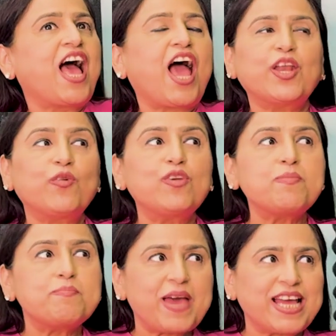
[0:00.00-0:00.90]
I know we
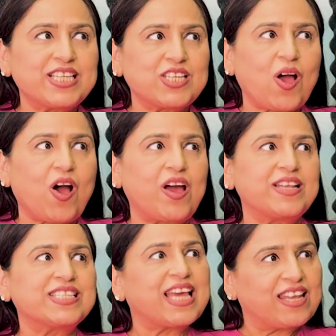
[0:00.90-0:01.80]
met on
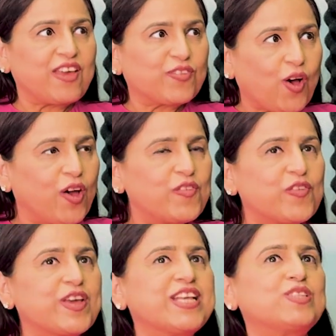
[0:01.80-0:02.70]
Sun Life
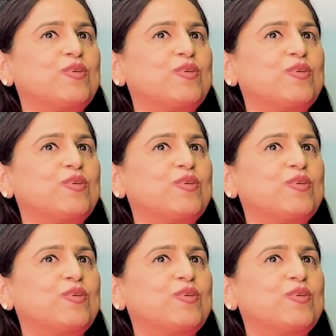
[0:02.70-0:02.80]
conference.